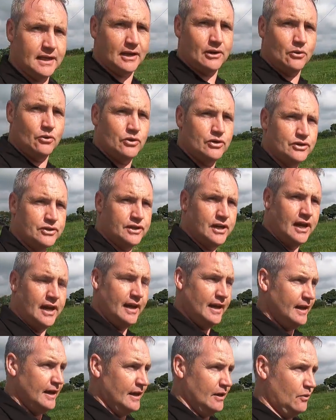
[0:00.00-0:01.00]
thing I noticed
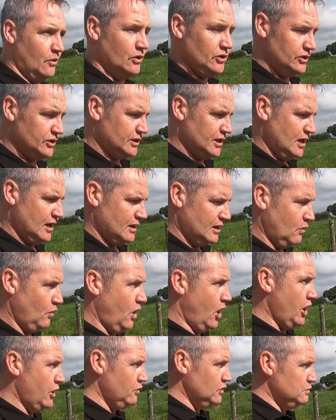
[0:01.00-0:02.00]
was the
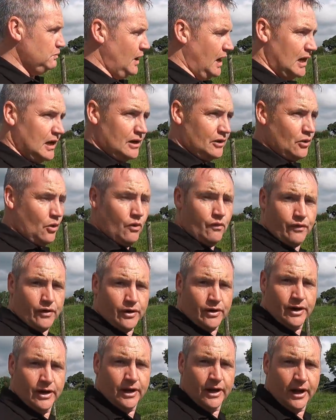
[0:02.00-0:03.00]
water was boiling
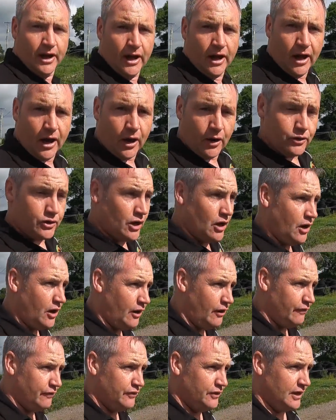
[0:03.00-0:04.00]
over out
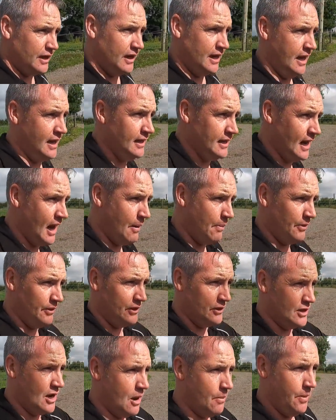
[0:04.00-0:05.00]
of the cap on
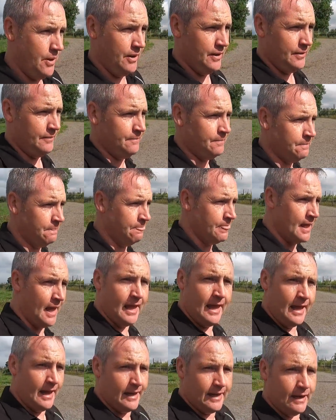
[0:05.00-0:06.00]
the top.
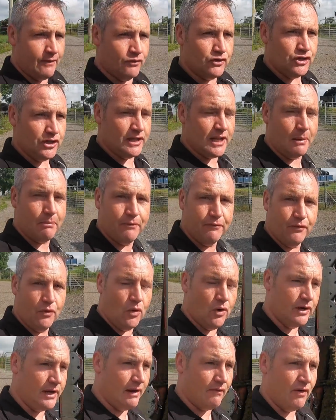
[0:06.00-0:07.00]
Never seen that
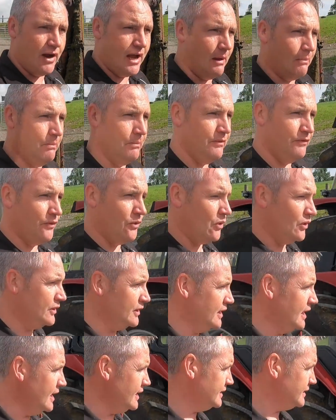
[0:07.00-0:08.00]
before, it never happened before in
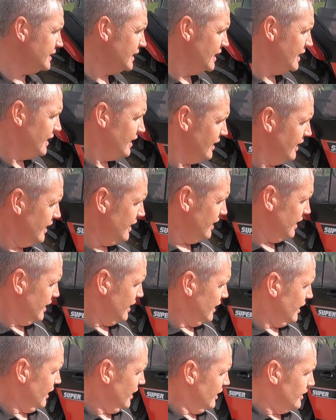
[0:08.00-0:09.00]
the case.
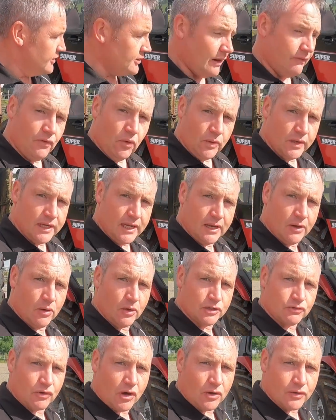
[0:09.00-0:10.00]
So I have no idea
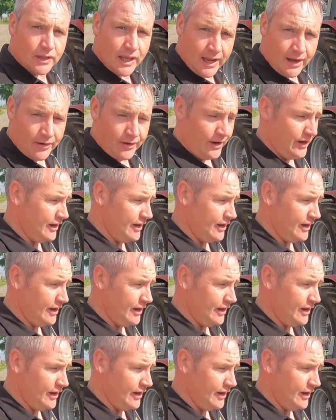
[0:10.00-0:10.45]
what's wrong there.